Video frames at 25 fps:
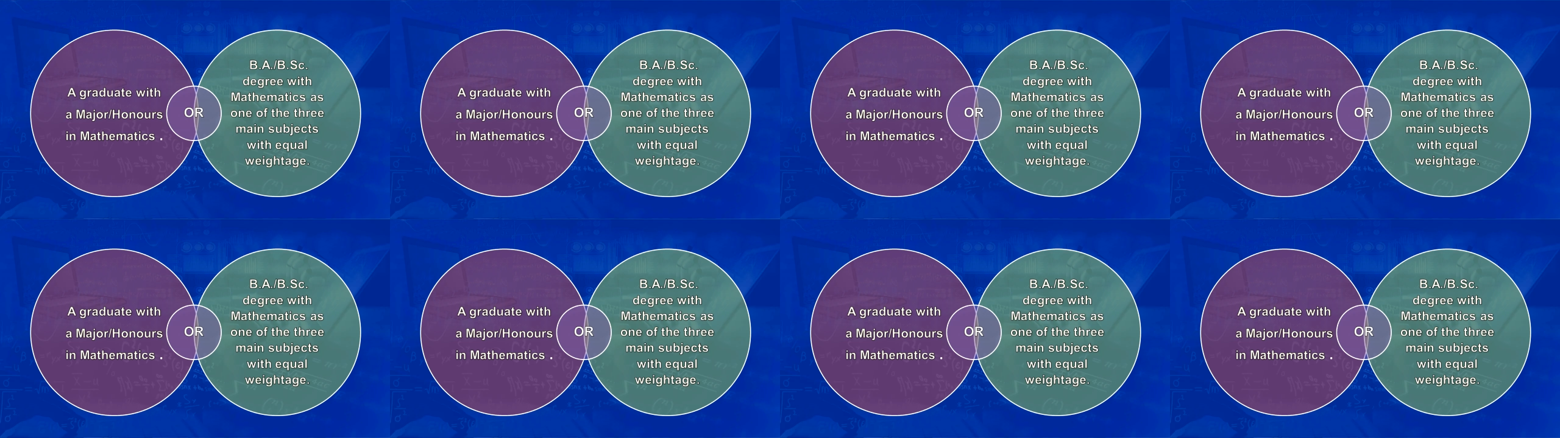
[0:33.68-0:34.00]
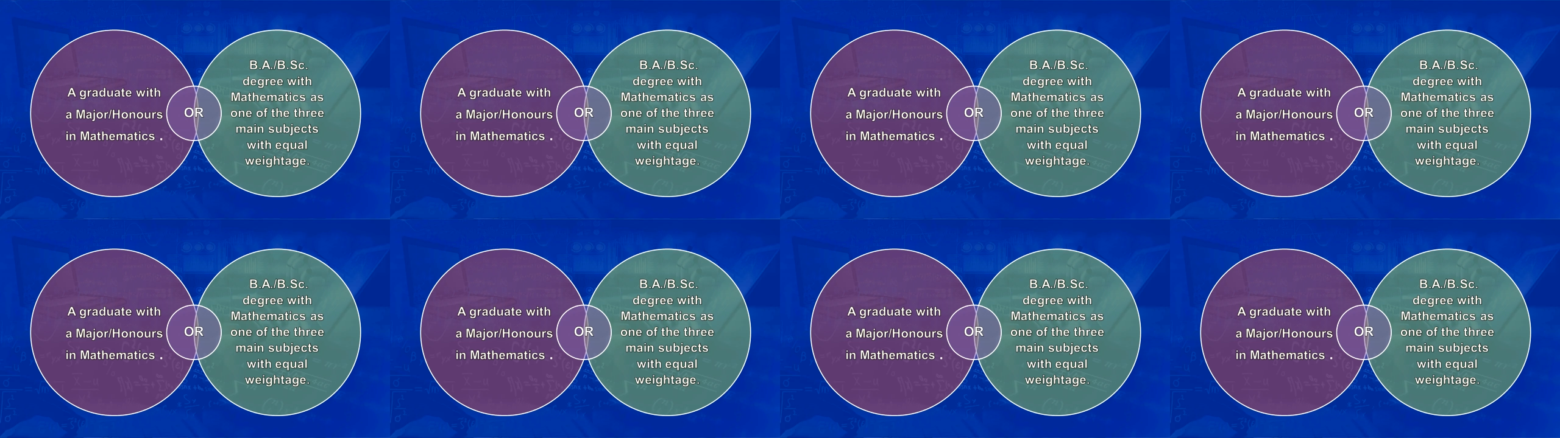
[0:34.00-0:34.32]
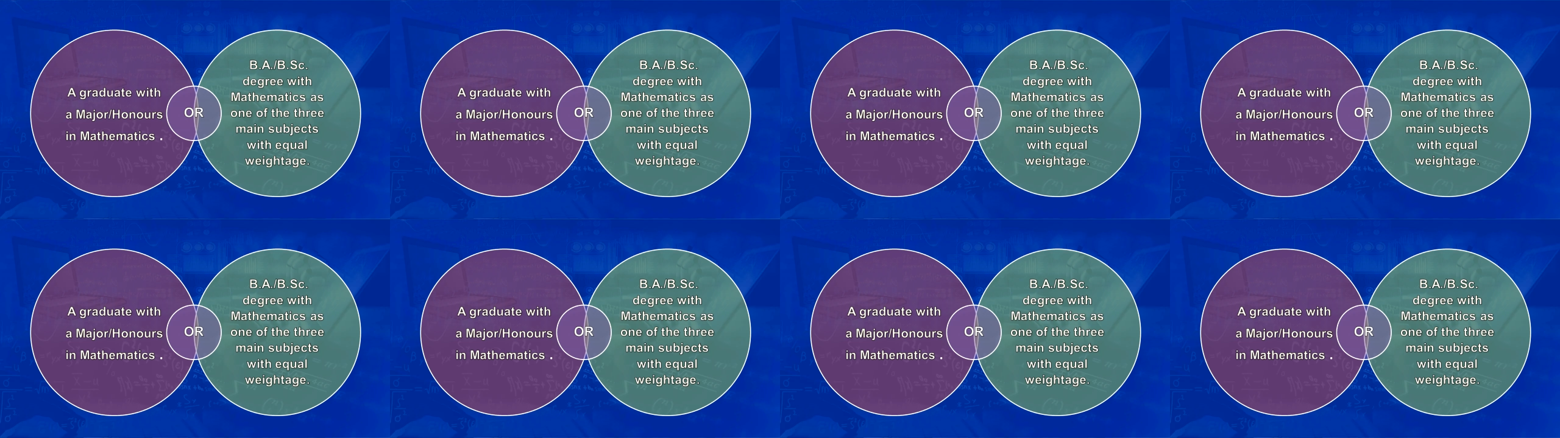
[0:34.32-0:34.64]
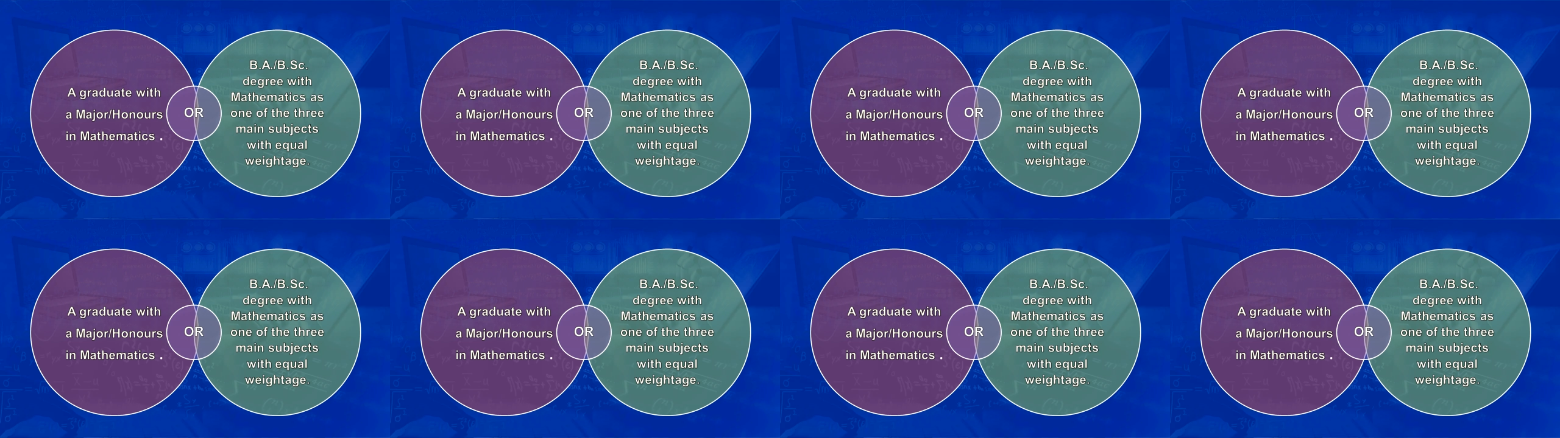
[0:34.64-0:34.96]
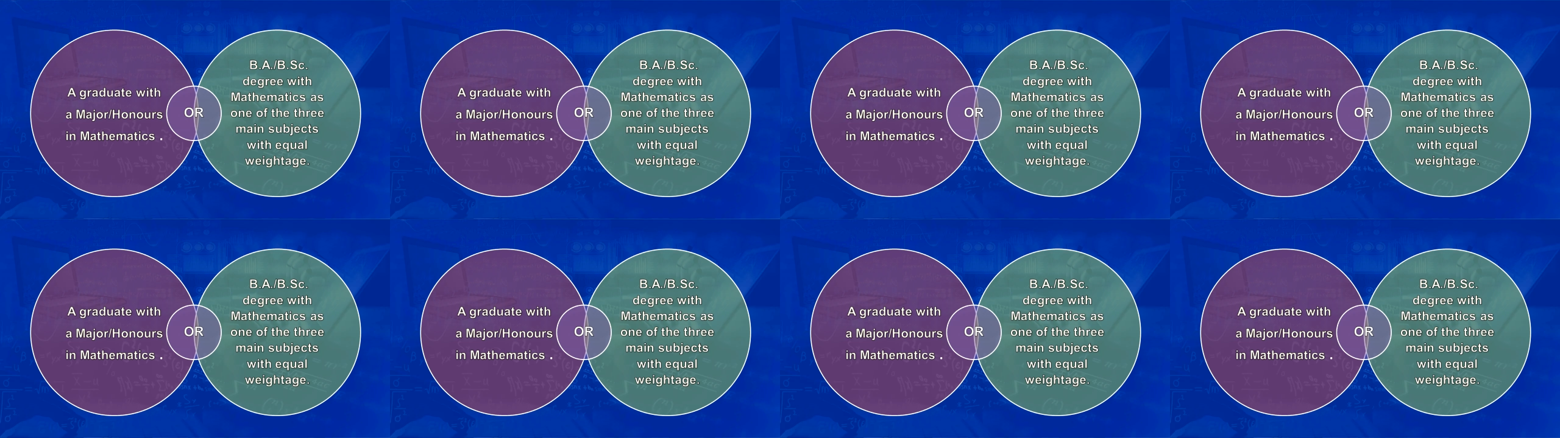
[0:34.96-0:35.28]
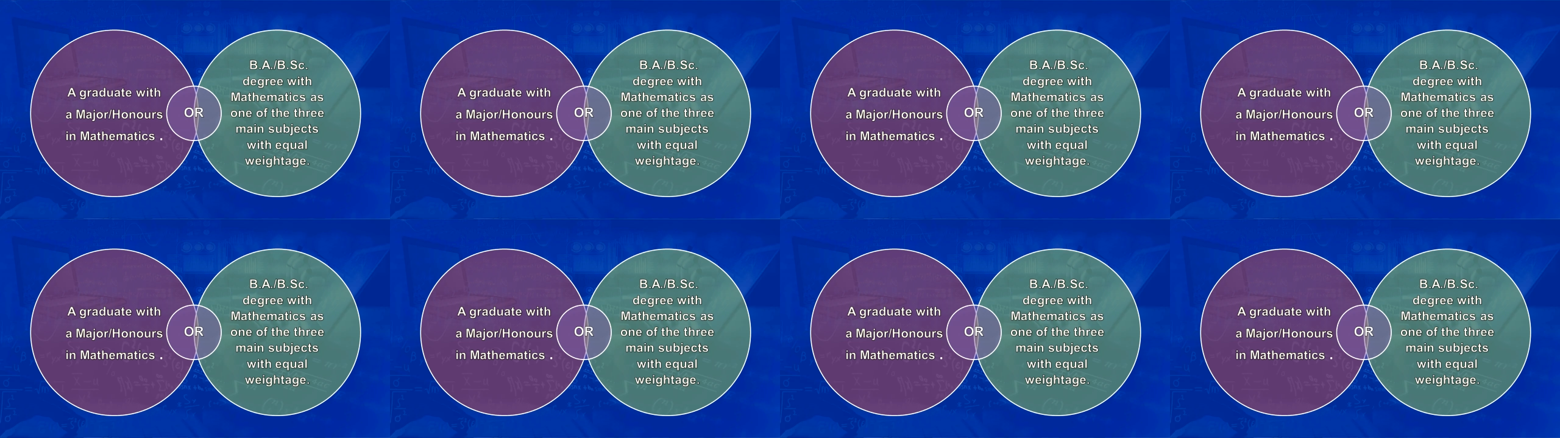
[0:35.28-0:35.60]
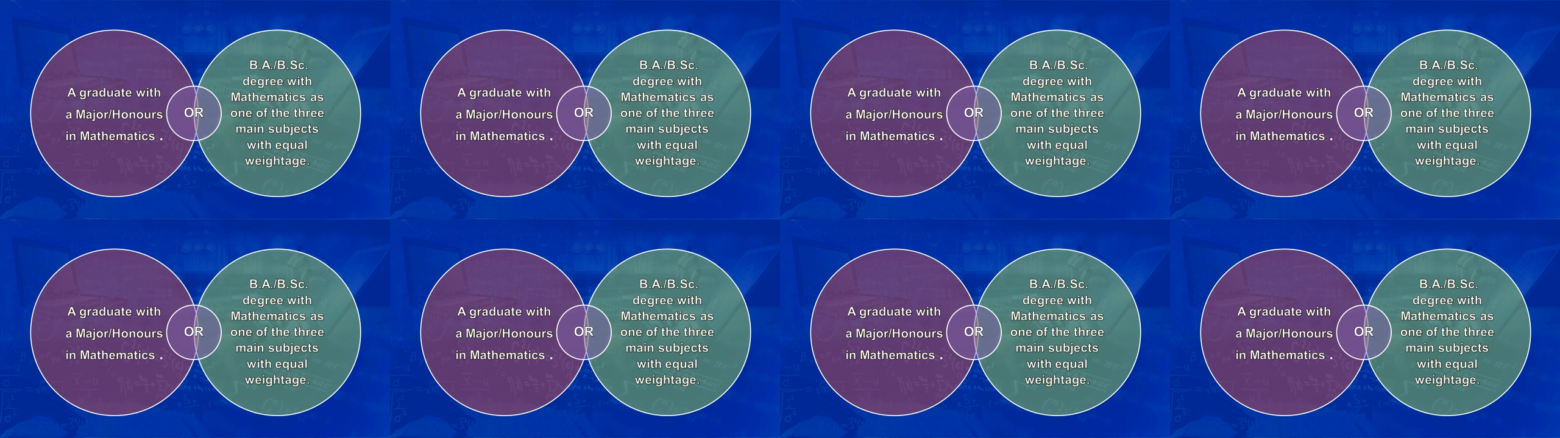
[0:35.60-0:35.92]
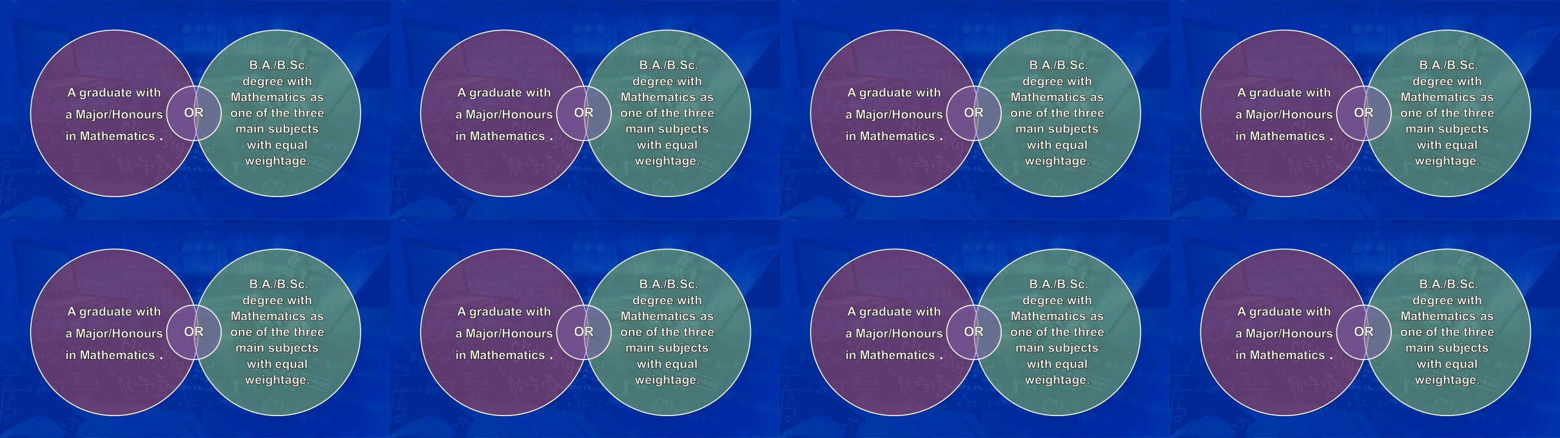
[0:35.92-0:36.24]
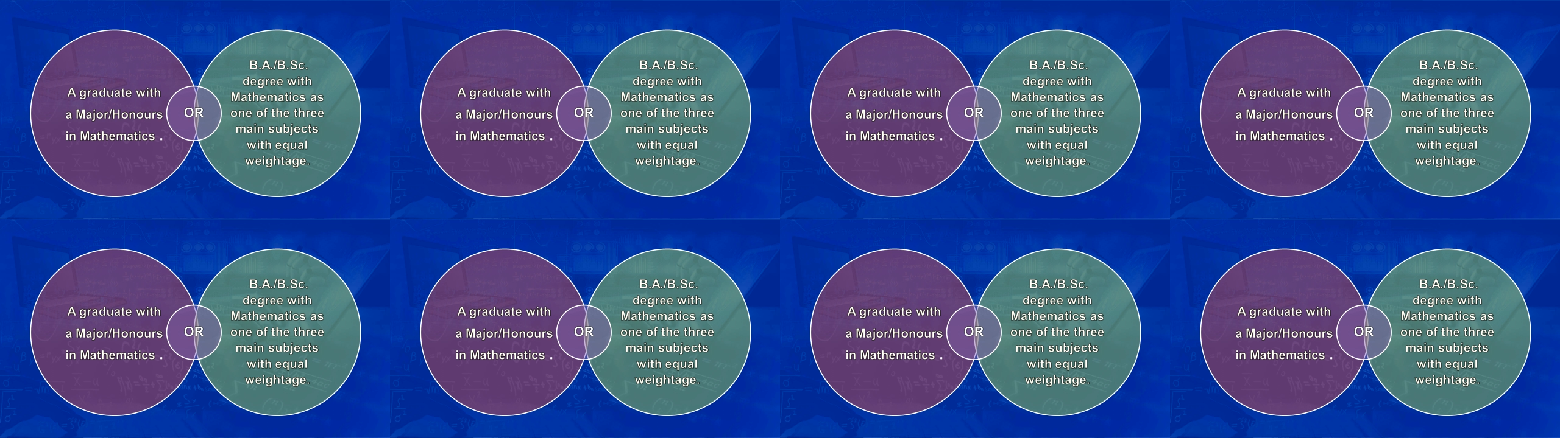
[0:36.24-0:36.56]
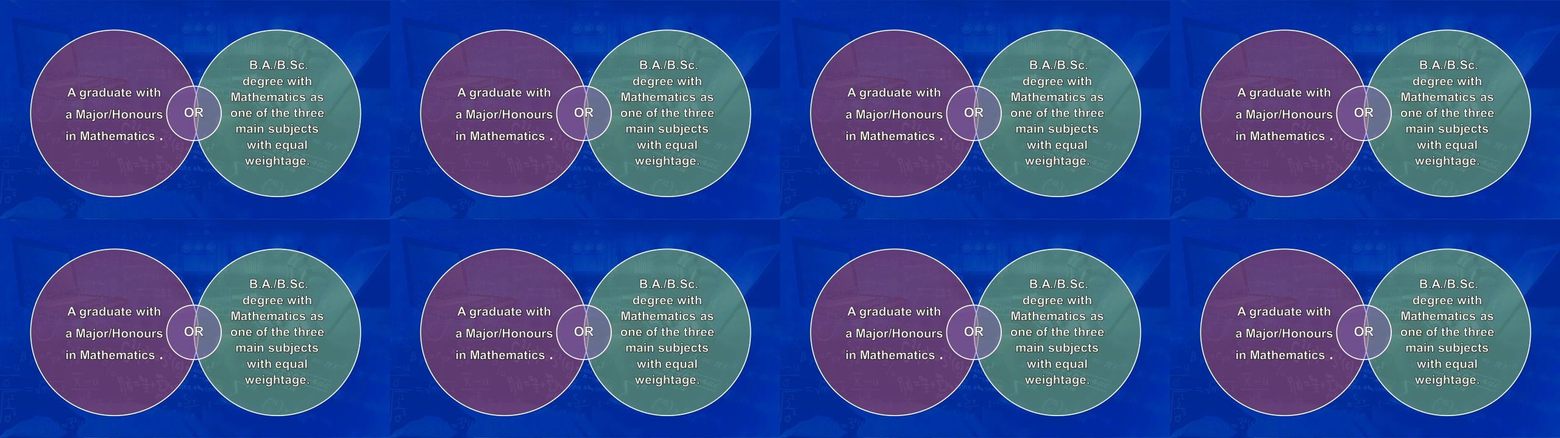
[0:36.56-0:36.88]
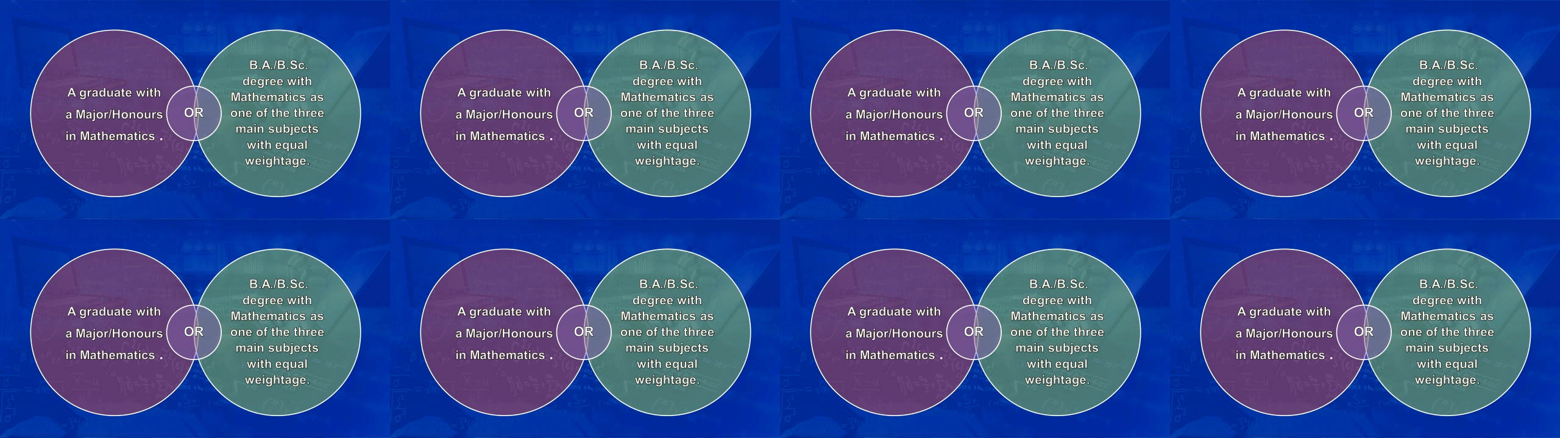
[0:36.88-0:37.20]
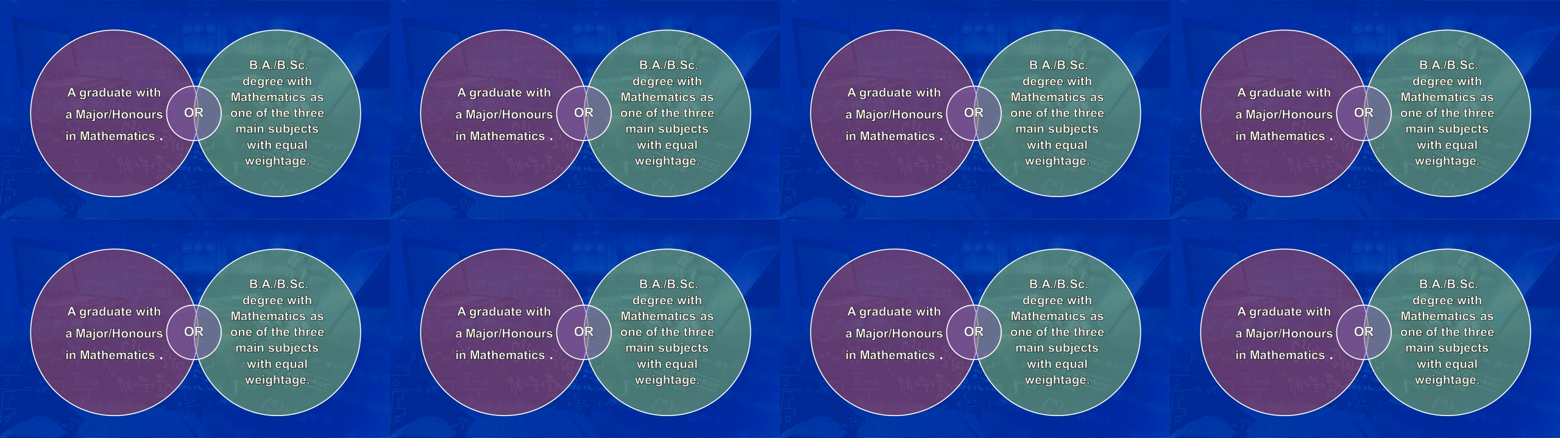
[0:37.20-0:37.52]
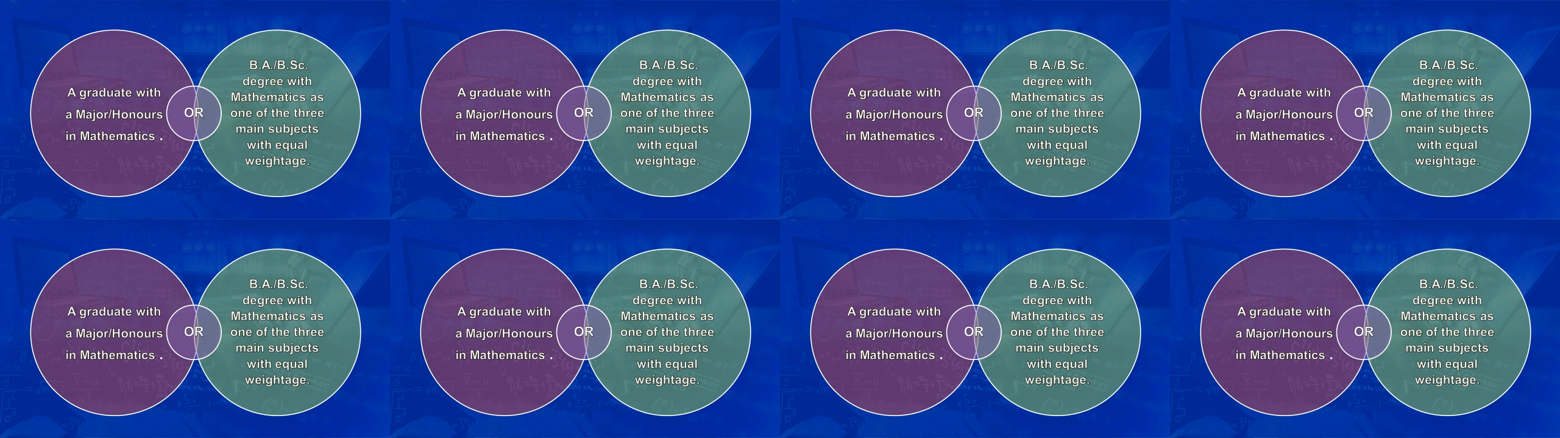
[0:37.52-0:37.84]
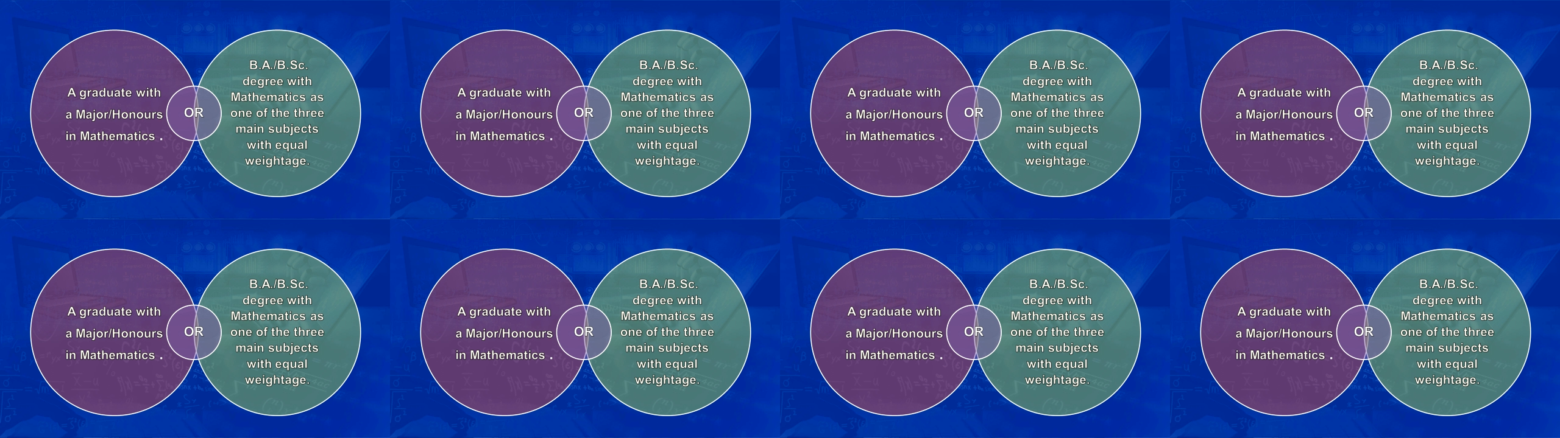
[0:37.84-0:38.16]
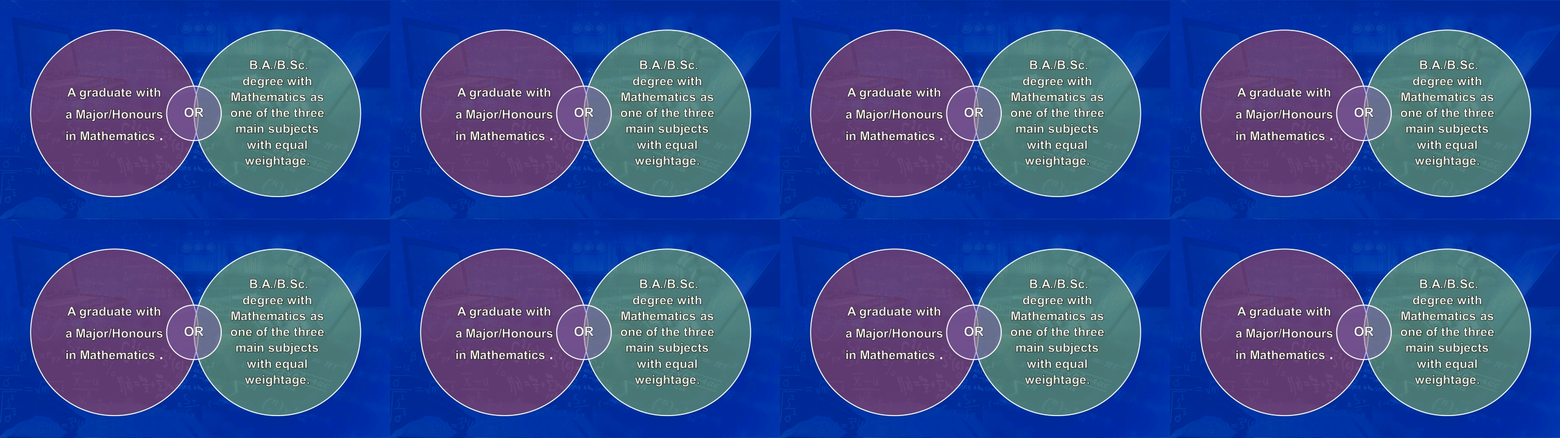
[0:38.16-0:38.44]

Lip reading: Nobody's mouth can be seen.